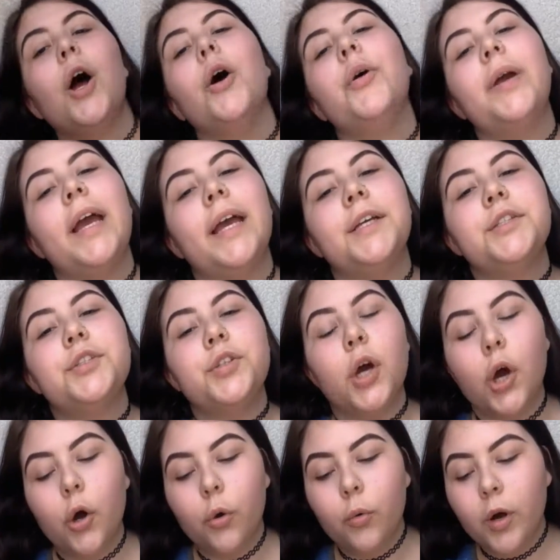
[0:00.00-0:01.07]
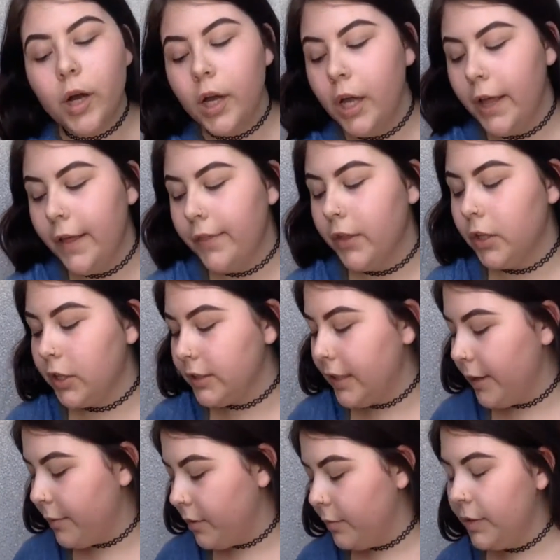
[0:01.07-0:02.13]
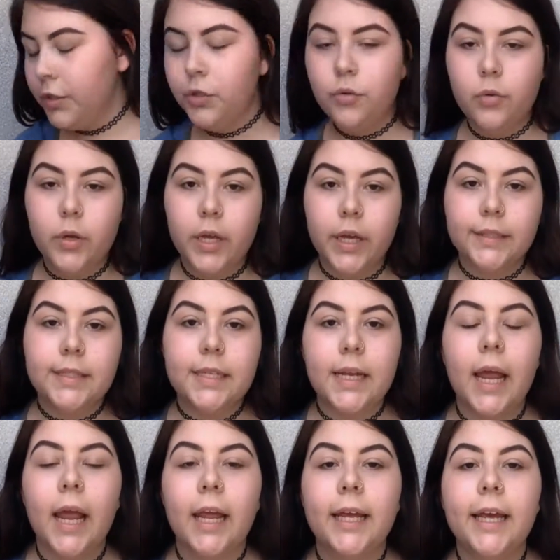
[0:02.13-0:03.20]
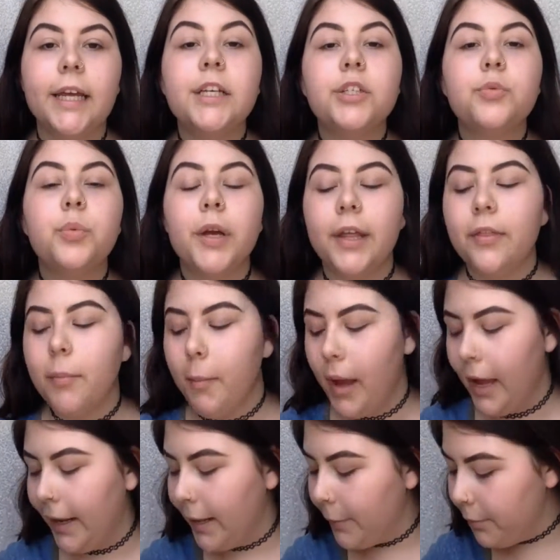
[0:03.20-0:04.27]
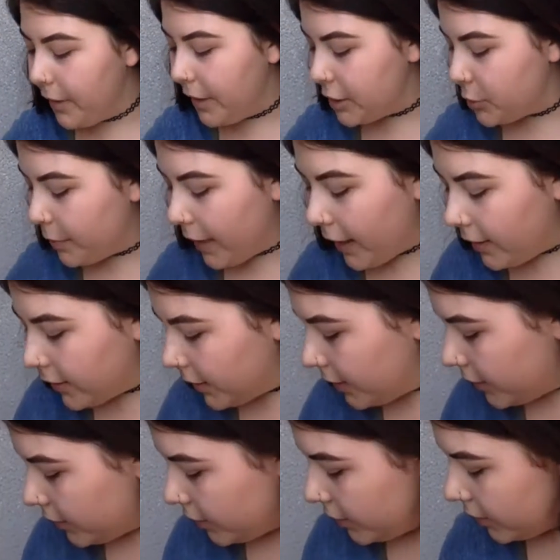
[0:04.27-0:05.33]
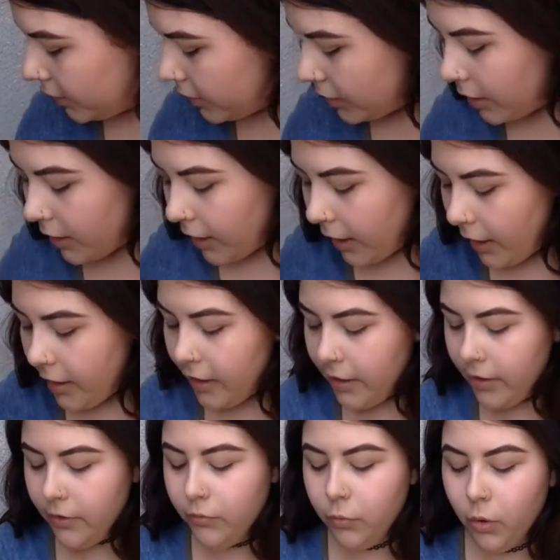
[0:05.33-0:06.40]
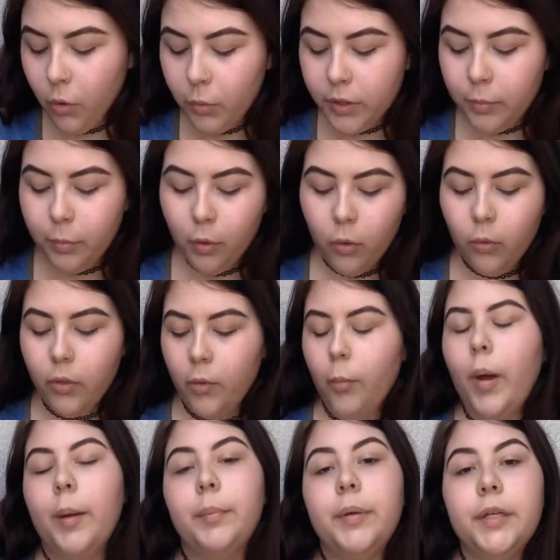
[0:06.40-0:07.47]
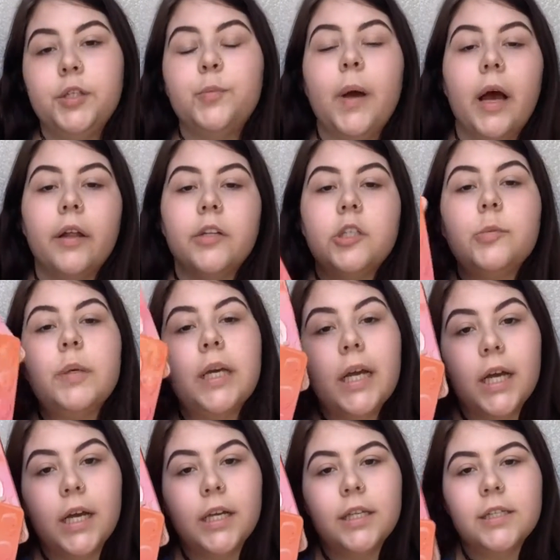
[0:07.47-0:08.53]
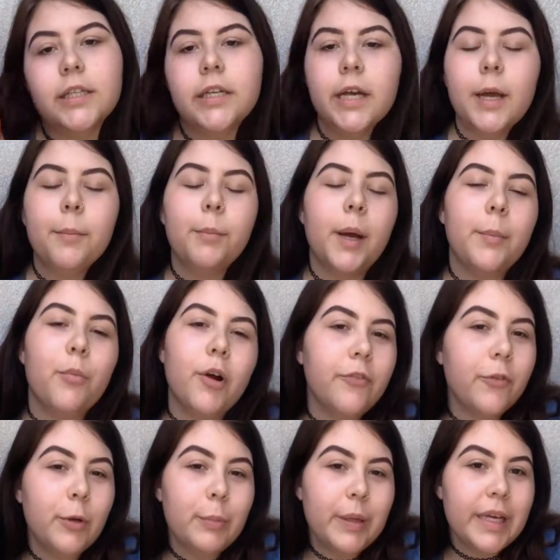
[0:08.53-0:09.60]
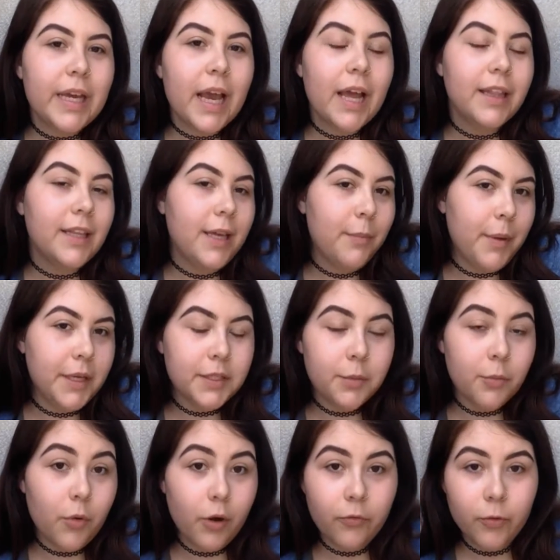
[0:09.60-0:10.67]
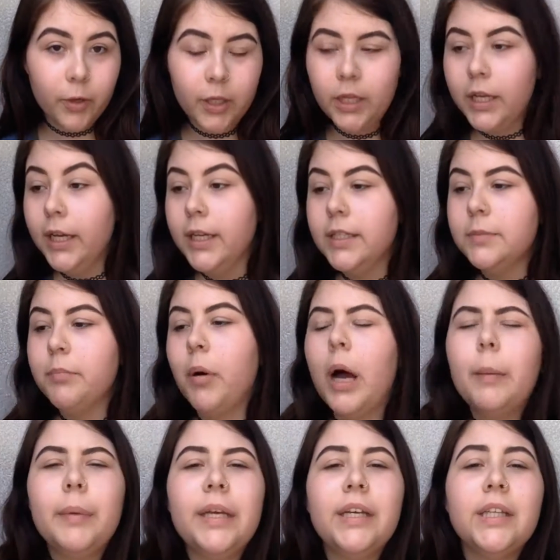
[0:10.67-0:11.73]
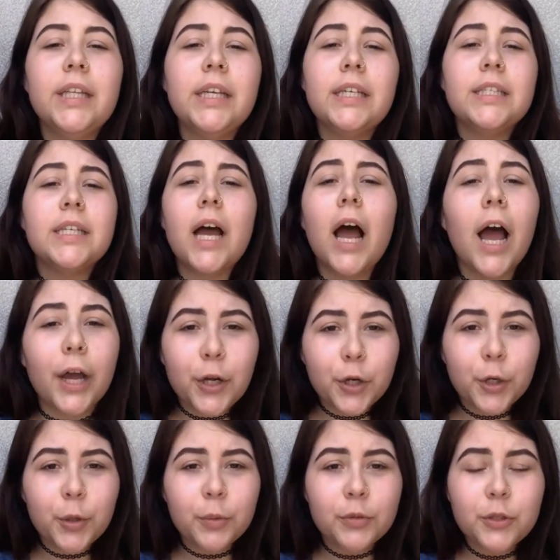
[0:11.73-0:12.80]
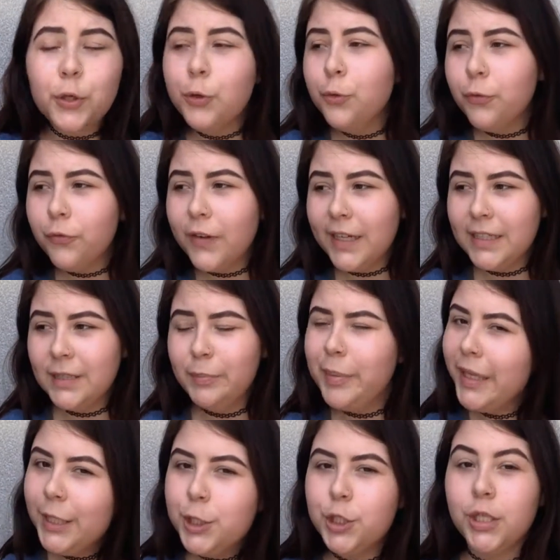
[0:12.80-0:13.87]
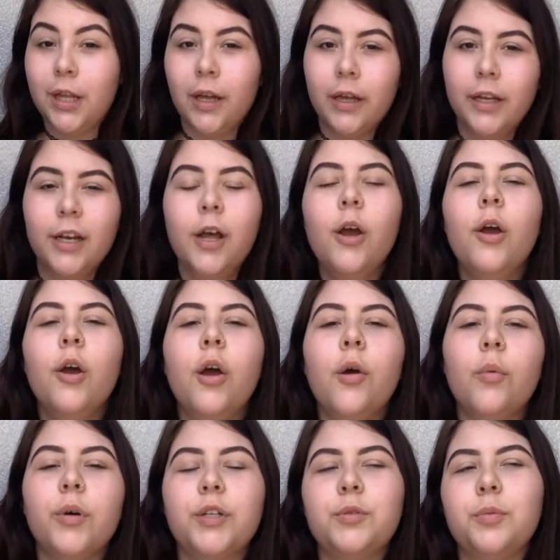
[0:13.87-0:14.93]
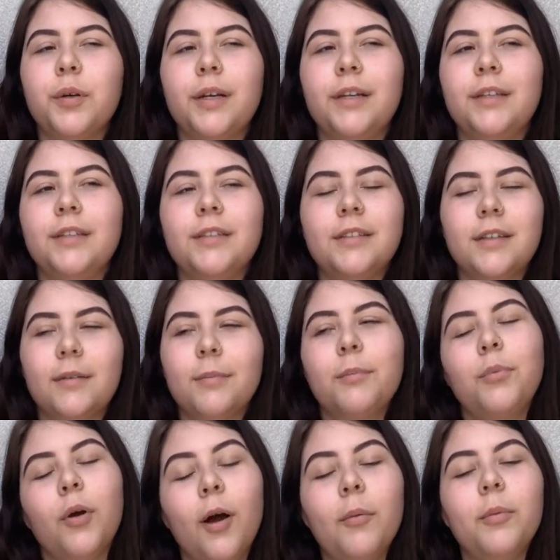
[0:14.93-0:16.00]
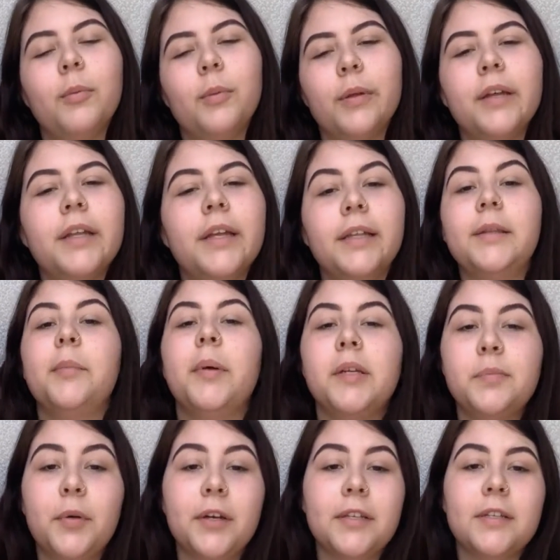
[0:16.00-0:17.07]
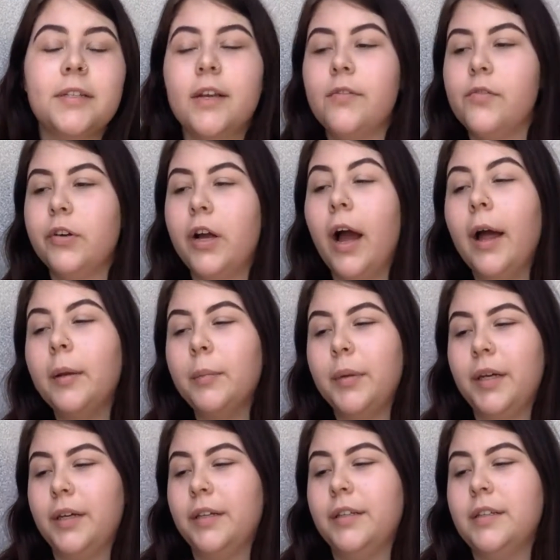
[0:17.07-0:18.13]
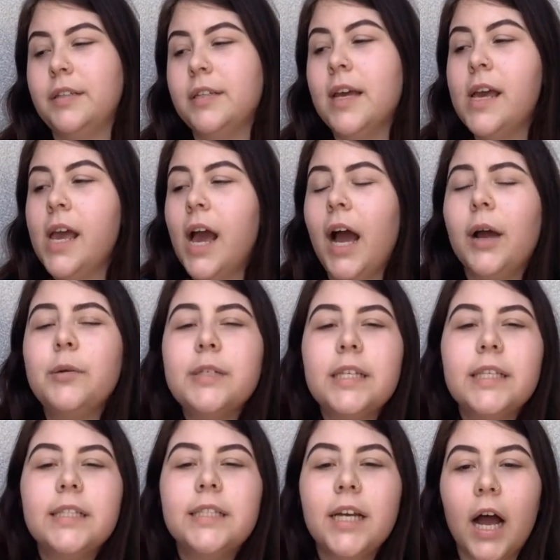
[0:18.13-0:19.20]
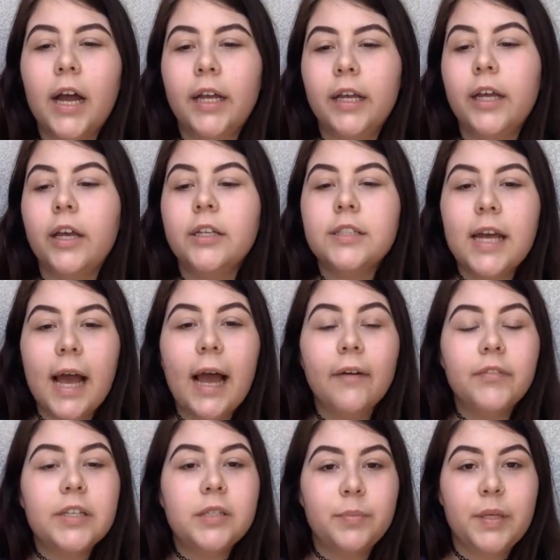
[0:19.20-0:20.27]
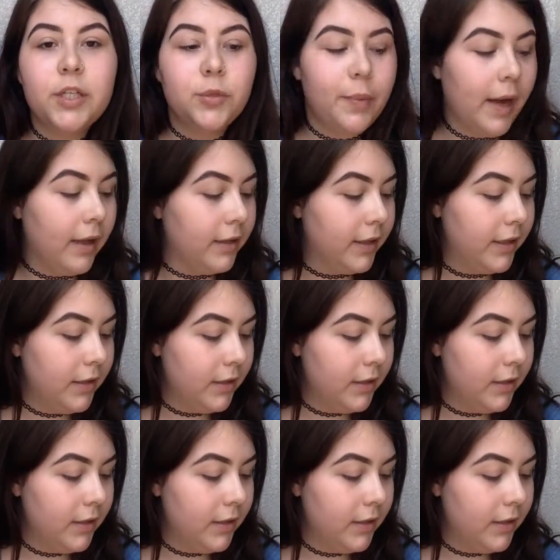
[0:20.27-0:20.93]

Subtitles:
Okay, so the look that I'm going to be doing today is with my peach palette, and well, with both of my peach palettes, because my boyfriend, being the amazing boyfriend he is, bought me the entire Too Faced peach line, which was probably like the best presents I've ever gotten because I was dying to have this peach palette.